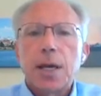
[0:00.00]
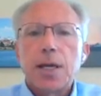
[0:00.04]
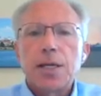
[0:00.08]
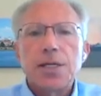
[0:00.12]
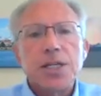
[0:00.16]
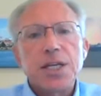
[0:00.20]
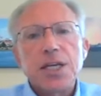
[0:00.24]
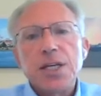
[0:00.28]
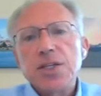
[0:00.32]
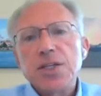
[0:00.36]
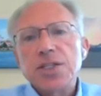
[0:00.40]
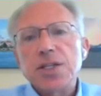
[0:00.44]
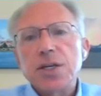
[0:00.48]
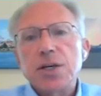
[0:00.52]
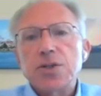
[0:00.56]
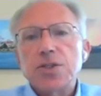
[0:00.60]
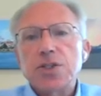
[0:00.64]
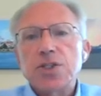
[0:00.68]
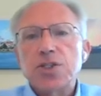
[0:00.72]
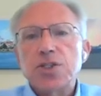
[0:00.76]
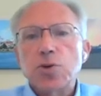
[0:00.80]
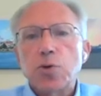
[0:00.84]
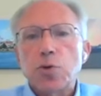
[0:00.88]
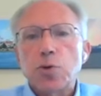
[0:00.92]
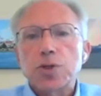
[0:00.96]
and T
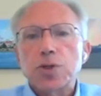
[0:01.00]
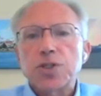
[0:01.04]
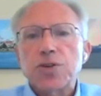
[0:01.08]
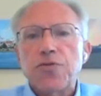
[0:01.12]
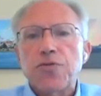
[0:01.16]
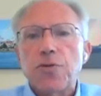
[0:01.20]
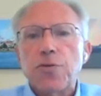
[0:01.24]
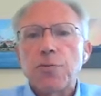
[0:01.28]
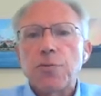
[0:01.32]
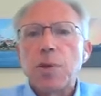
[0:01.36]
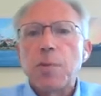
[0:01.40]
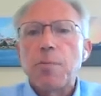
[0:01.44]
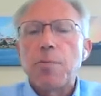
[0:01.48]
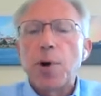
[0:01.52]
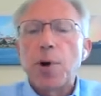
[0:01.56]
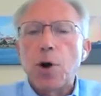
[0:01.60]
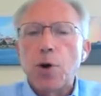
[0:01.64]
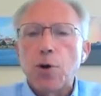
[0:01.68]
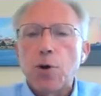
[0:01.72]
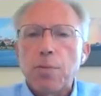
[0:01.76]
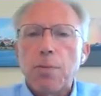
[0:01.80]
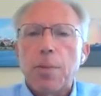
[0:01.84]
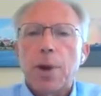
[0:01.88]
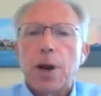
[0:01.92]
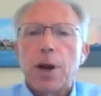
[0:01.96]
cells source from the
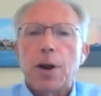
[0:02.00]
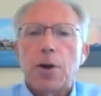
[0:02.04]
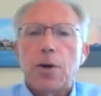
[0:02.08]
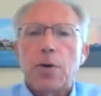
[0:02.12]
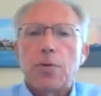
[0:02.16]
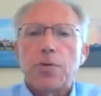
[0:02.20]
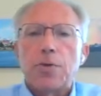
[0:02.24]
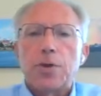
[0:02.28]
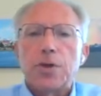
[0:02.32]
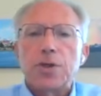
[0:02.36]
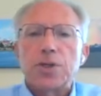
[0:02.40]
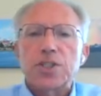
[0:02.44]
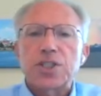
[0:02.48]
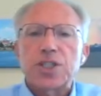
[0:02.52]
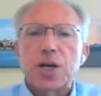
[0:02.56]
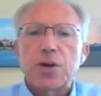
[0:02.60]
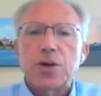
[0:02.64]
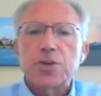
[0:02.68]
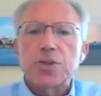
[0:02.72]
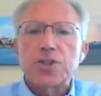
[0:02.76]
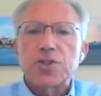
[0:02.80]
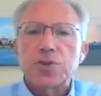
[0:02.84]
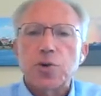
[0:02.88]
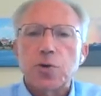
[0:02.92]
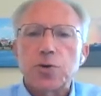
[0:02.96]
bone marrow, the
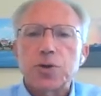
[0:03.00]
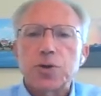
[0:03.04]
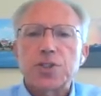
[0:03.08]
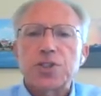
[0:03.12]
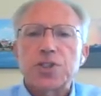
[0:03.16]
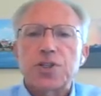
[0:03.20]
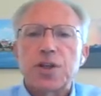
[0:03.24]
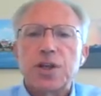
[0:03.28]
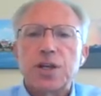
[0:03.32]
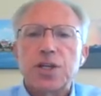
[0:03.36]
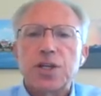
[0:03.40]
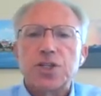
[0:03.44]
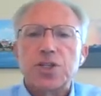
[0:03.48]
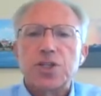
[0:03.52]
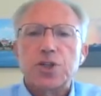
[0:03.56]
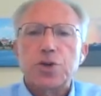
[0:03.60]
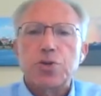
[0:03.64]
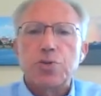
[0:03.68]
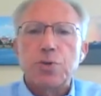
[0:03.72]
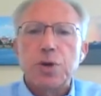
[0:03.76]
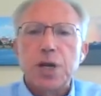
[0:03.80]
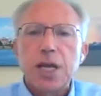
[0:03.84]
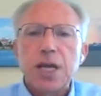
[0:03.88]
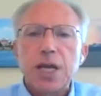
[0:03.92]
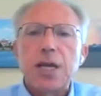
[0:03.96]
cell source that is
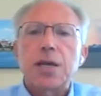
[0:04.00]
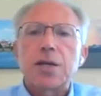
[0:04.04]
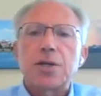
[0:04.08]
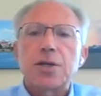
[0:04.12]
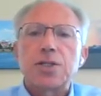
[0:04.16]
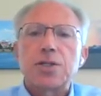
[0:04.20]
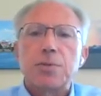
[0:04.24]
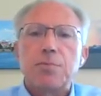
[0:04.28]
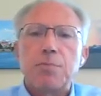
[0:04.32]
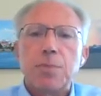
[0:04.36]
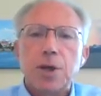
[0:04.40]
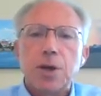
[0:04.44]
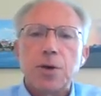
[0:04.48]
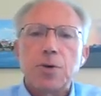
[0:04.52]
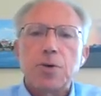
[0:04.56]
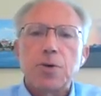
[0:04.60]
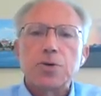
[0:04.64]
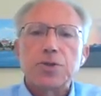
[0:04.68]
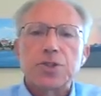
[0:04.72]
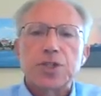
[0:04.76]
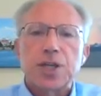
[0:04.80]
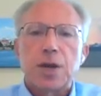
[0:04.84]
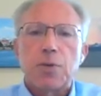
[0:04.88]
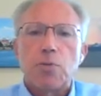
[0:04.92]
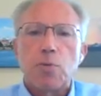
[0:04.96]
unique to
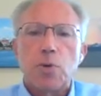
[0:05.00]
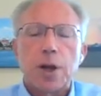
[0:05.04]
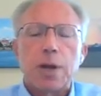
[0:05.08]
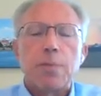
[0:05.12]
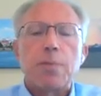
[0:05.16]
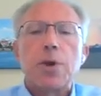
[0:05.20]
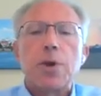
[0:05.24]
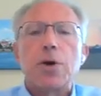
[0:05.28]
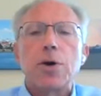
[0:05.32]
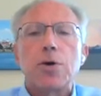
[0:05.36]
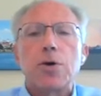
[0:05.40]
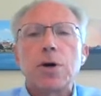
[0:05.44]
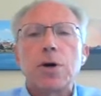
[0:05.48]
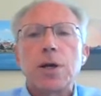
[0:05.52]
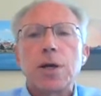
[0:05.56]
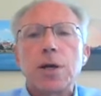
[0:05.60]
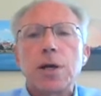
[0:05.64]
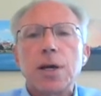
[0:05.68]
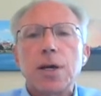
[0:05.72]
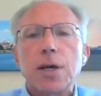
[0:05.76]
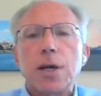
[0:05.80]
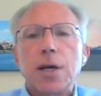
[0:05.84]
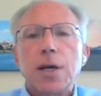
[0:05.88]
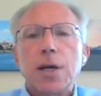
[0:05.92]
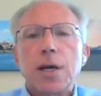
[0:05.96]
Mills and Windmill.
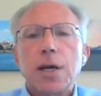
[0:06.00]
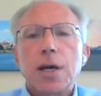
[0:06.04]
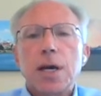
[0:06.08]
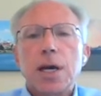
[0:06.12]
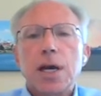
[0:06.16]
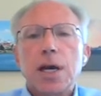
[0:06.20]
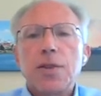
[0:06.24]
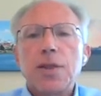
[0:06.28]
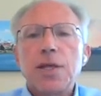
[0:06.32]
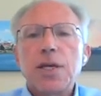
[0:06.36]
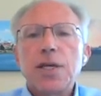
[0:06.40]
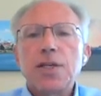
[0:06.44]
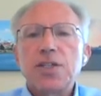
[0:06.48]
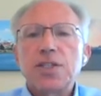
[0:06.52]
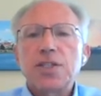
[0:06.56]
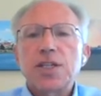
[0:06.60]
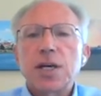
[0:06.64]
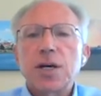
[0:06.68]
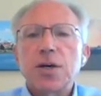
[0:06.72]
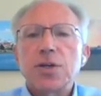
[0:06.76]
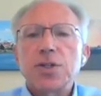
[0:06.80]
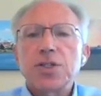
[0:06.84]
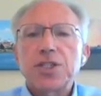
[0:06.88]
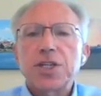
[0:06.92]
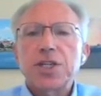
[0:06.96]
And these
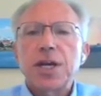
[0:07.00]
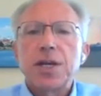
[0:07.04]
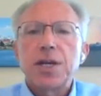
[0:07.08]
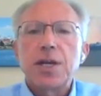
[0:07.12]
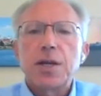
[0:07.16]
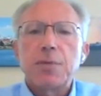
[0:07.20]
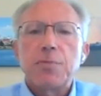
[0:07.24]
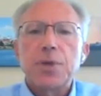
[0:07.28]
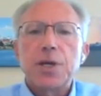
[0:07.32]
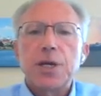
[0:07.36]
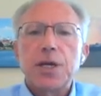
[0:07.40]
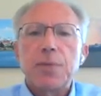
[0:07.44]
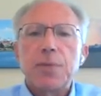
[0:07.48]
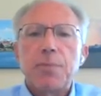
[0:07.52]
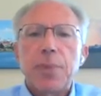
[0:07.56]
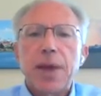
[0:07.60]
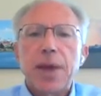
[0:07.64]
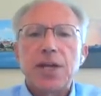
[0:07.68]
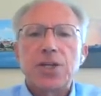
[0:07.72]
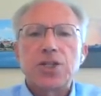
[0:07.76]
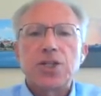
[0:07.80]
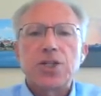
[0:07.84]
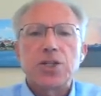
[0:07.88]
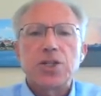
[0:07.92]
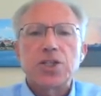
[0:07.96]
cells tend to be
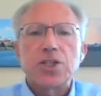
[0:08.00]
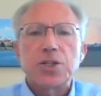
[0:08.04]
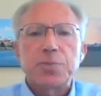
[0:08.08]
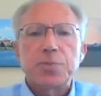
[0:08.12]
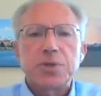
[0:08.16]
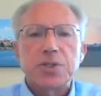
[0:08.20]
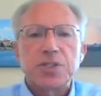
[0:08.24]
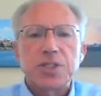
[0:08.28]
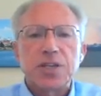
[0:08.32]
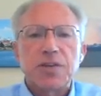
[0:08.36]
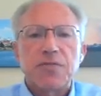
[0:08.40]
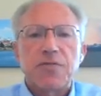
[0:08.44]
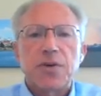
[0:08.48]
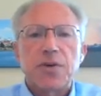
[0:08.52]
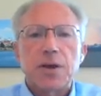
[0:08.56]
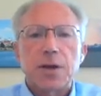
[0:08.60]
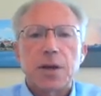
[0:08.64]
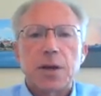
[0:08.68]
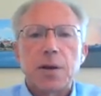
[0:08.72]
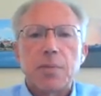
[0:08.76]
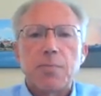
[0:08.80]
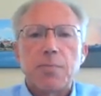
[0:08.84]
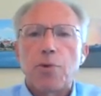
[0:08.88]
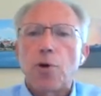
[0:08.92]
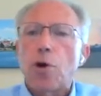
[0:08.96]
patient
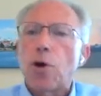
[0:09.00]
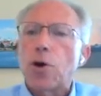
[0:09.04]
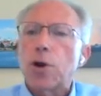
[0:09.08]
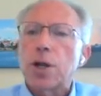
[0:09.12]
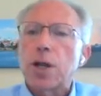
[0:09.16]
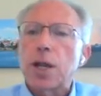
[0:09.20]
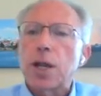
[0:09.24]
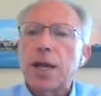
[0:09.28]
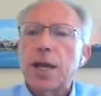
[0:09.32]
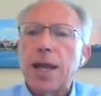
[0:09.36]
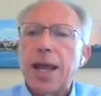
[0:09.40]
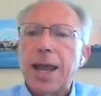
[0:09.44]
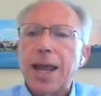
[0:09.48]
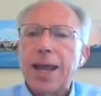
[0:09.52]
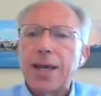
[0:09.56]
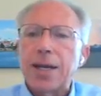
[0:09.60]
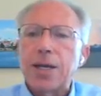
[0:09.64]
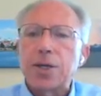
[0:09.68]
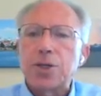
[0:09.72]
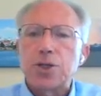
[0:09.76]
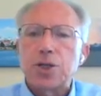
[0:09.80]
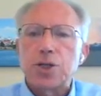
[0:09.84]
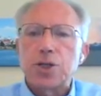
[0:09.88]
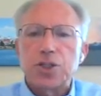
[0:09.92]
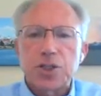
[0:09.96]
specific, broadly
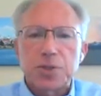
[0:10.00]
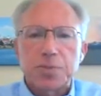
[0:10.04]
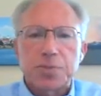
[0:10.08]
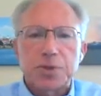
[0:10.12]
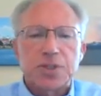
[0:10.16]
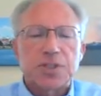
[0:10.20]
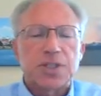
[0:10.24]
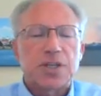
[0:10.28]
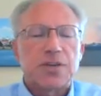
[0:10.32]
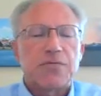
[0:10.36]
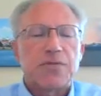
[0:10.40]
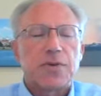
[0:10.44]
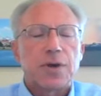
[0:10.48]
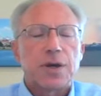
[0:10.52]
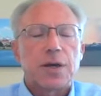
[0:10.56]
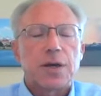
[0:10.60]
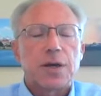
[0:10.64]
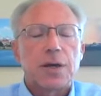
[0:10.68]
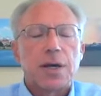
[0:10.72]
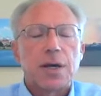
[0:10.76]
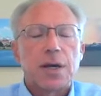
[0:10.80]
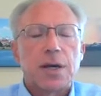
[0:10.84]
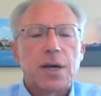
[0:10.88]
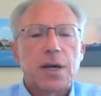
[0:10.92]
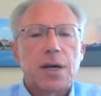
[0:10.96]
antigen specific,
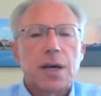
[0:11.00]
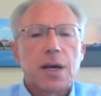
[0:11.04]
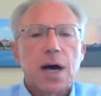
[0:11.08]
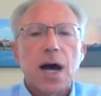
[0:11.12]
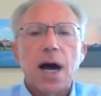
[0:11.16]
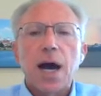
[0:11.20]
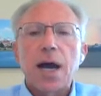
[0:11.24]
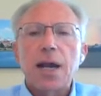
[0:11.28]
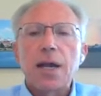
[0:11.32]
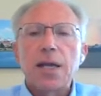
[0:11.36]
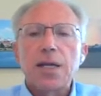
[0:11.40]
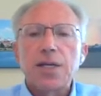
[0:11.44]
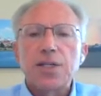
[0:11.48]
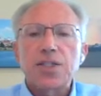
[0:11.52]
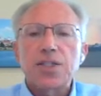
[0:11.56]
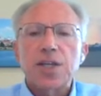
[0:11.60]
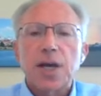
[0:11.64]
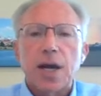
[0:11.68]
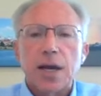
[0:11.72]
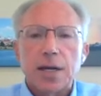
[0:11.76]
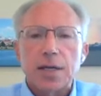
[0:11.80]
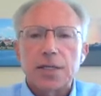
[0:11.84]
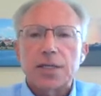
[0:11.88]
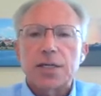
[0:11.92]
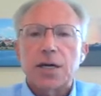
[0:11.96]
highly
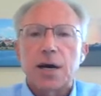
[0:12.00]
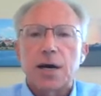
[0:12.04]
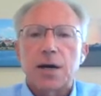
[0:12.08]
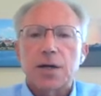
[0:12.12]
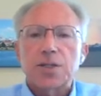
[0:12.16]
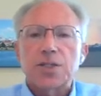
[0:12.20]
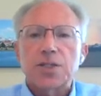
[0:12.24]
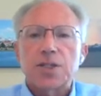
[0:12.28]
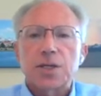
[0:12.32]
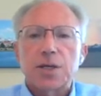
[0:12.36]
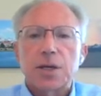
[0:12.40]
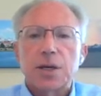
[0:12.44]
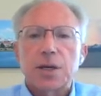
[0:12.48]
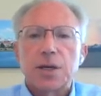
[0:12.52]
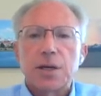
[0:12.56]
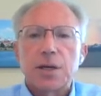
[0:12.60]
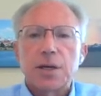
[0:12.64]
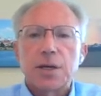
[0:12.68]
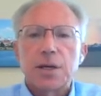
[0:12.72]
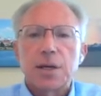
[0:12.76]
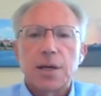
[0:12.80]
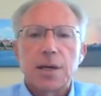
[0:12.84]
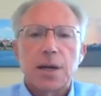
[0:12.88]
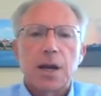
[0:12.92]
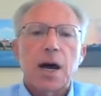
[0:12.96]
cytotoxic,
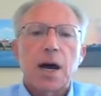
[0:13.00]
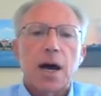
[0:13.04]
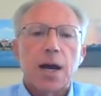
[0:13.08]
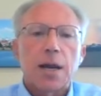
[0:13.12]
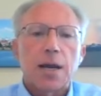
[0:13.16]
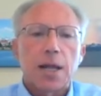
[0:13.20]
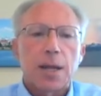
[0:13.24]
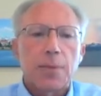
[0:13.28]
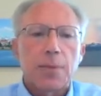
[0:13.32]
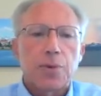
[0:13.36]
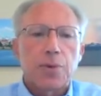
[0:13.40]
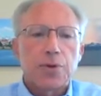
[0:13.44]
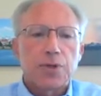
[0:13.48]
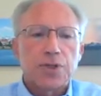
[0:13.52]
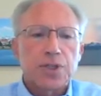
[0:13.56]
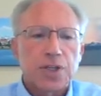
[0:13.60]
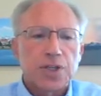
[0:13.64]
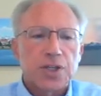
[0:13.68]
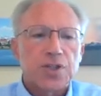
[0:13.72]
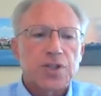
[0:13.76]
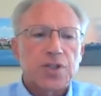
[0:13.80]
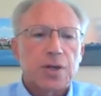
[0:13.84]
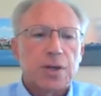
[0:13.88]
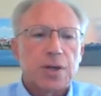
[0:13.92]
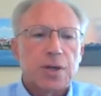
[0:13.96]
and highly
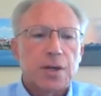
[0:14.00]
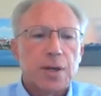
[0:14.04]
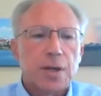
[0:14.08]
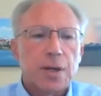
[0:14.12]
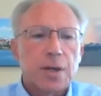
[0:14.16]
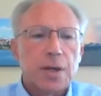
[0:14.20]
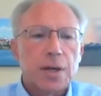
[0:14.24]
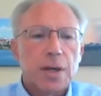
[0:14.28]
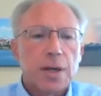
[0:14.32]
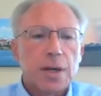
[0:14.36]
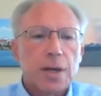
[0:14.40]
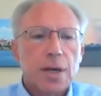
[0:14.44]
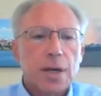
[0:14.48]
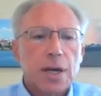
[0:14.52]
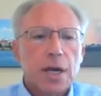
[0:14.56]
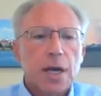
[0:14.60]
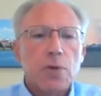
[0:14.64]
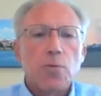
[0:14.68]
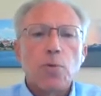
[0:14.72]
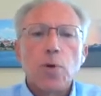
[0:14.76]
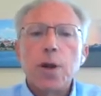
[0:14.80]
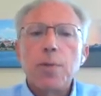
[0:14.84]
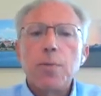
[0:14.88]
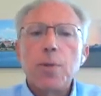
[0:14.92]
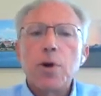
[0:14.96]
persistent.
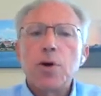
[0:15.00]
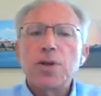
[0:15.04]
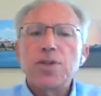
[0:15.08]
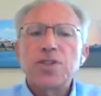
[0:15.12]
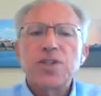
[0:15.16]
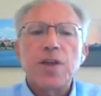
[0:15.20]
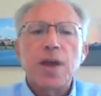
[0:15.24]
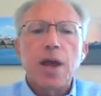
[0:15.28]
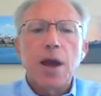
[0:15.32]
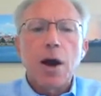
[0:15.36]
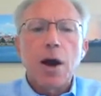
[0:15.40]
And Windmill is